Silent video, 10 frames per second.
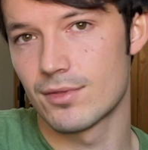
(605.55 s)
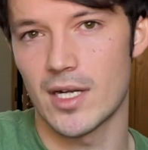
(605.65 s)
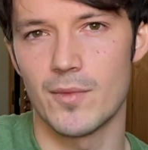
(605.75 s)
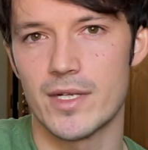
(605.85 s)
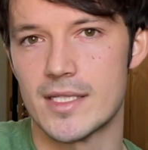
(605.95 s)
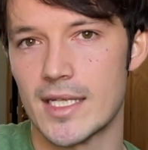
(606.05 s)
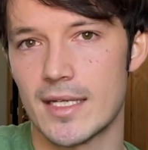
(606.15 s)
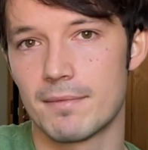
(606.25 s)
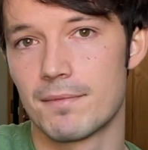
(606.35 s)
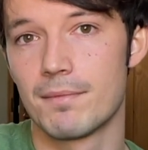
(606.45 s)
I want to
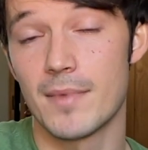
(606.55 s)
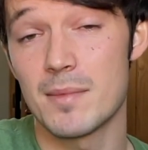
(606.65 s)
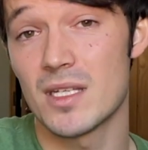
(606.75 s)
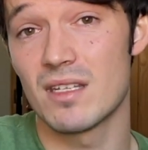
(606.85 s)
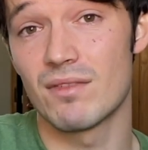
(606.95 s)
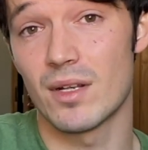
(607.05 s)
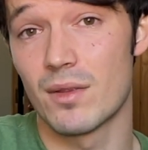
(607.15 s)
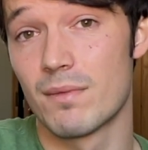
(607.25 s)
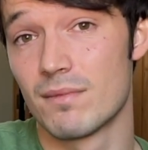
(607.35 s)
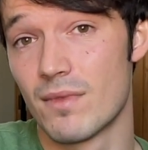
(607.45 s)
say maybe even
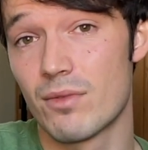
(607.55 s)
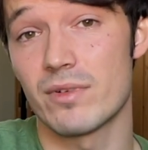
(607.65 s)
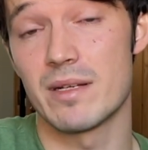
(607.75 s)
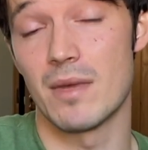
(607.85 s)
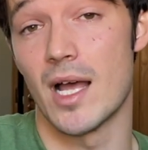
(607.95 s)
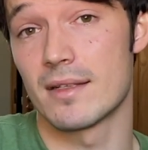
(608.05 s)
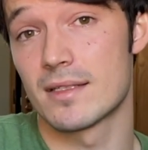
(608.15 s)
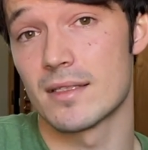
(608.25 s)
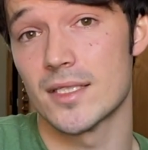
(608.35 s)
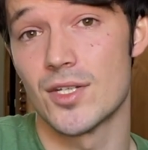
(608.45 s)
3
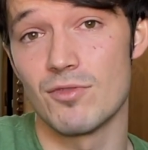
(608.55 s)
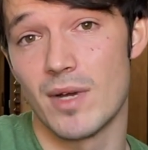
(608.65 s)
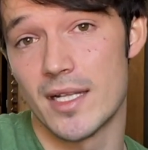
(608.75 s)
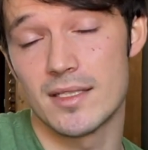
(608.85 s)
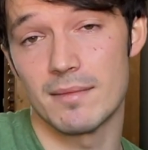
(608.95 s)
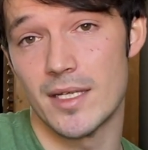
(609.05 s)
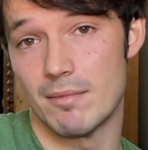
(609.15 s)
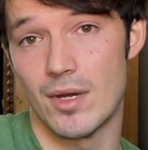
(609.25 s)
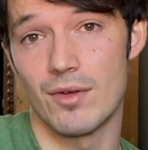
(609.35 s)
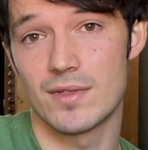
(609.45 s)
months, 2 months at
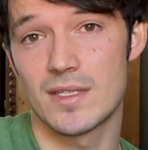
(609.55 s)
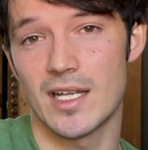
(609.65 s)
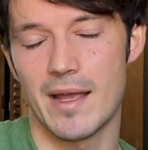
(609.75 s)
most.